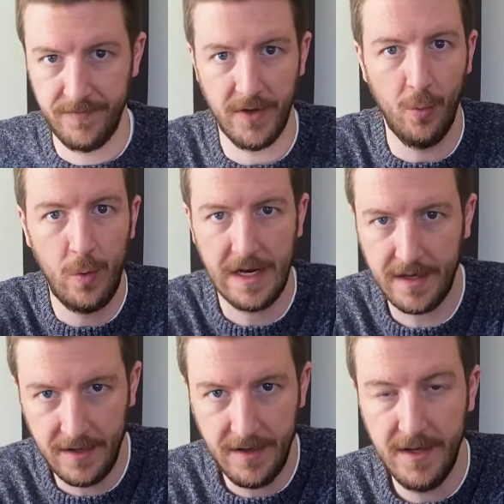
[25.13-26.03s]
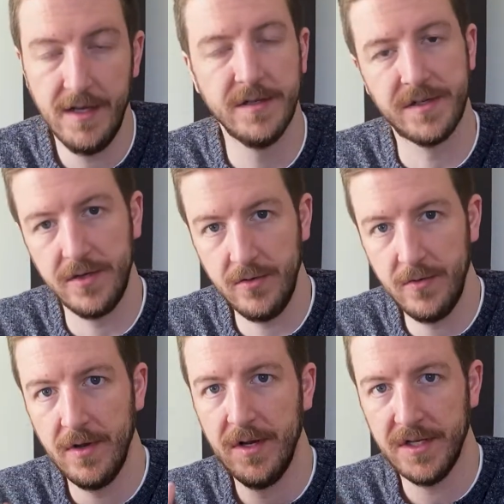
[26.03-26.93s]
The wick is
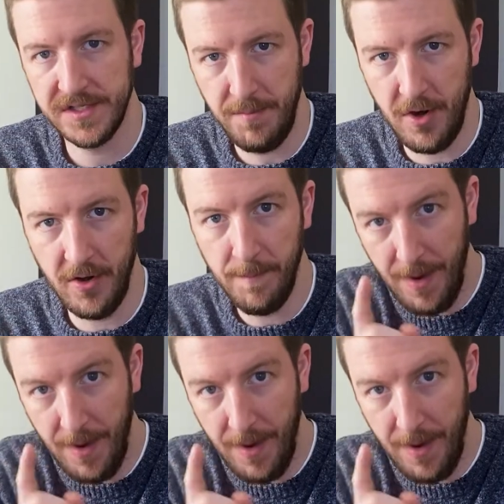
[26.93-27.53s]
too small.